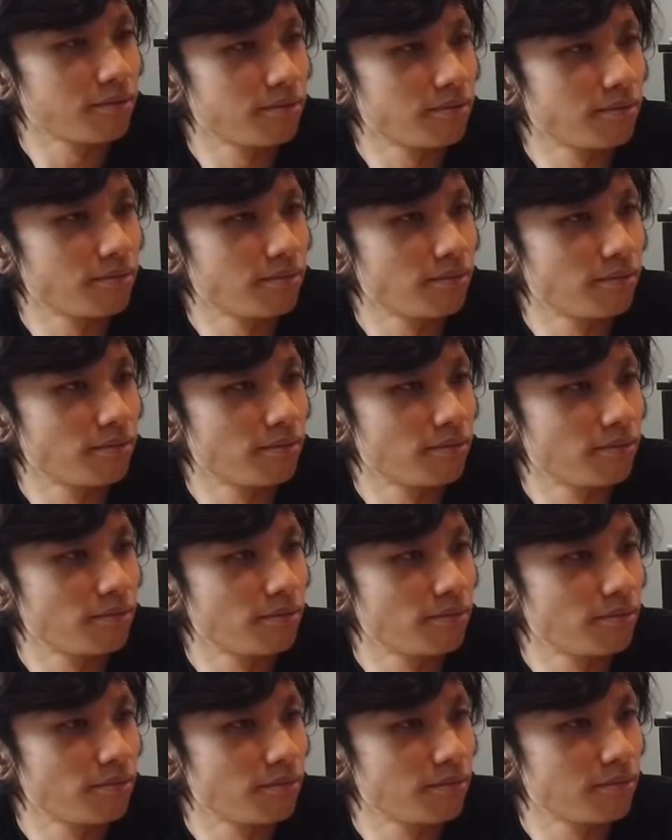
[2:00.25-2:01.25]

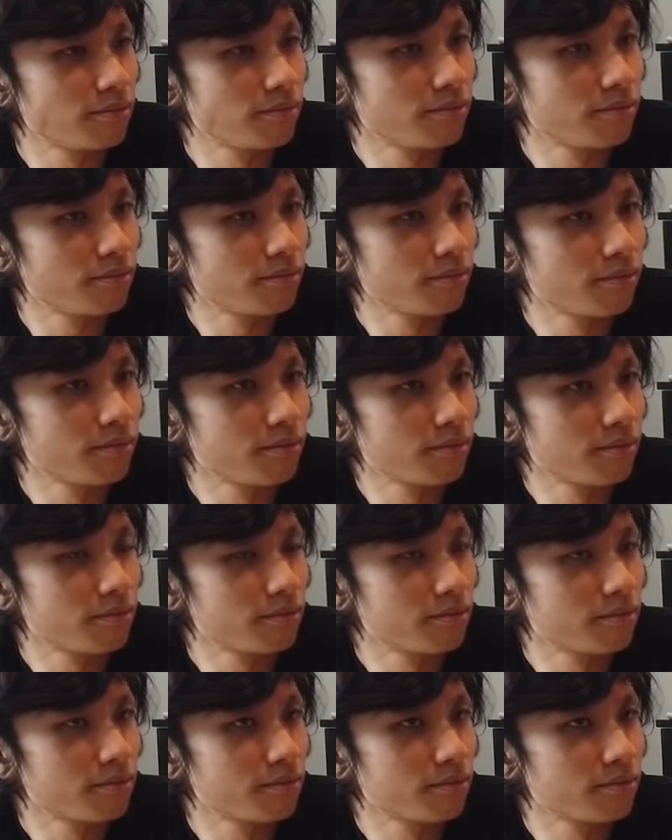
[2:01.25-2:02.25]

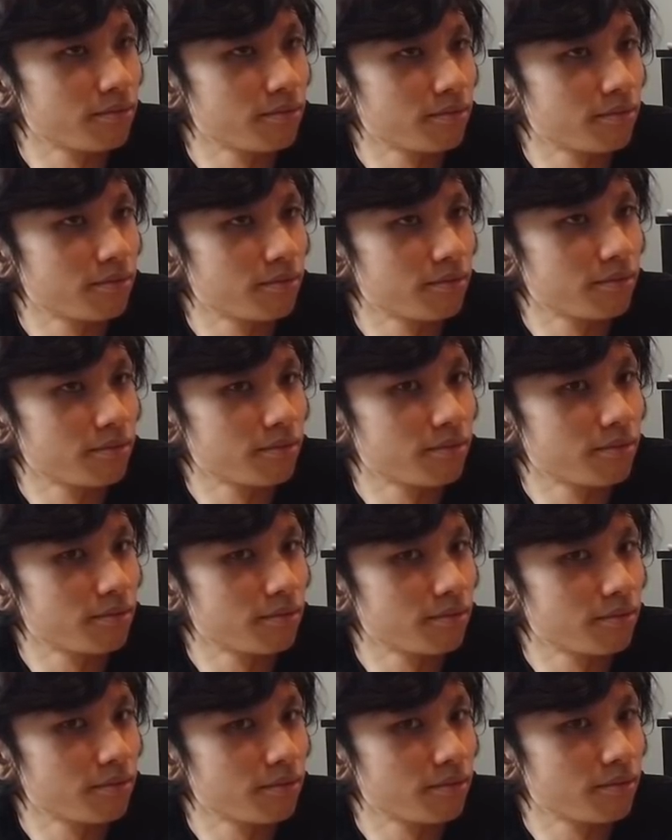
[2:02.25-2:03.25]

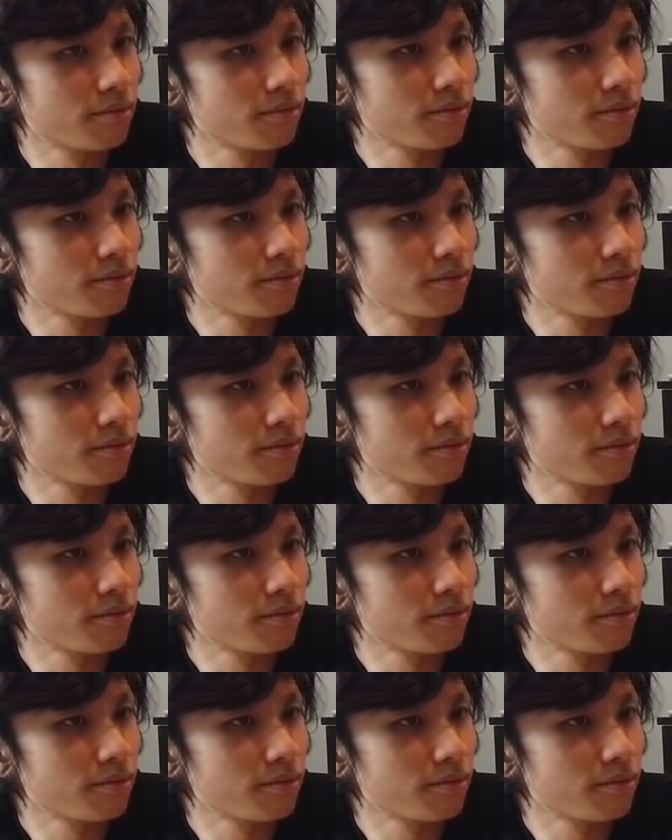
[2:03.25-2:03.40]
(not speaking)